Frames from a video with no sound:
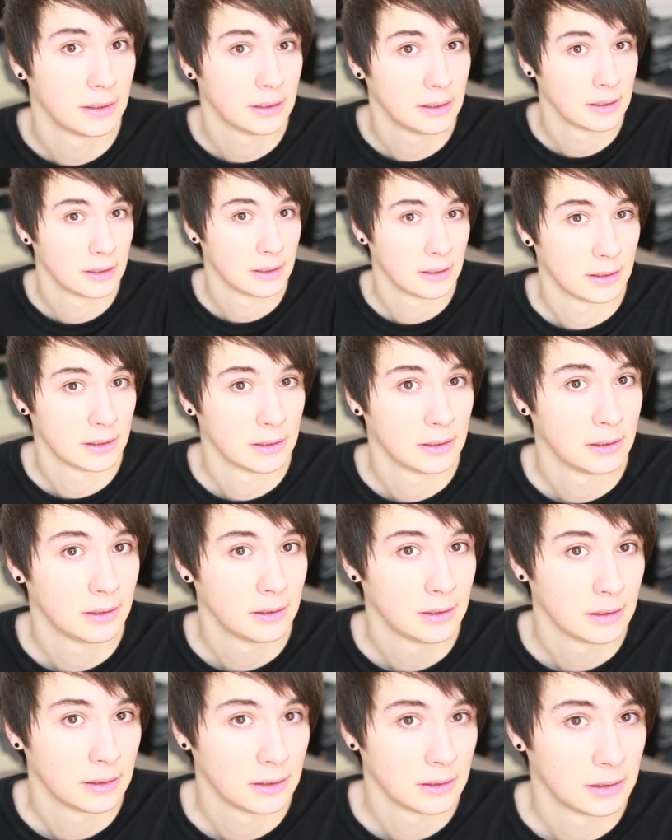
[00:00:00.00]

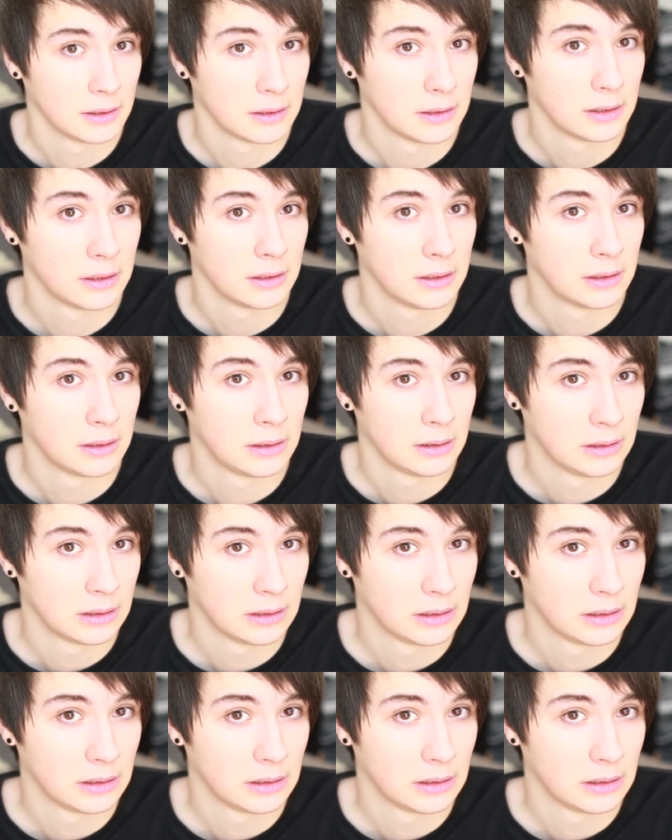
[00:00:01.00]
Nobody speaks.